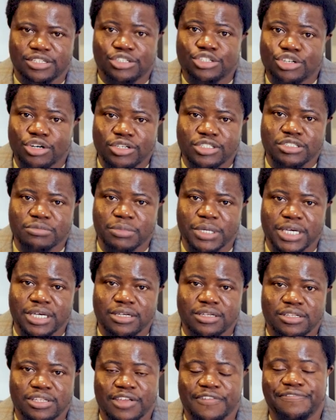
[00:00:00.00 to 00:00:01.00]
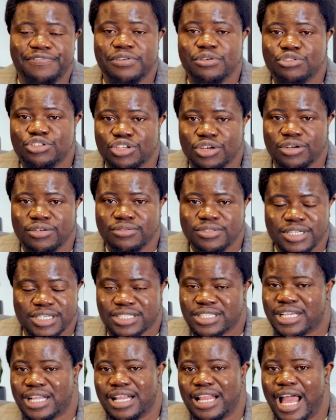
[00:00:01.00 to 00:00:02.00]
Trust me, the future
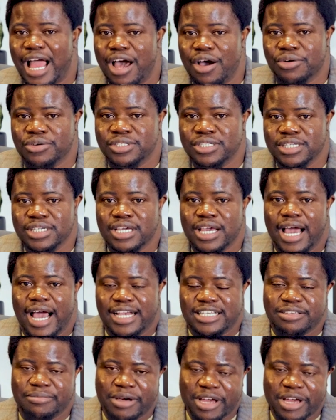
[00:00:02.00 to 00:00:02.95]
is cloud. As a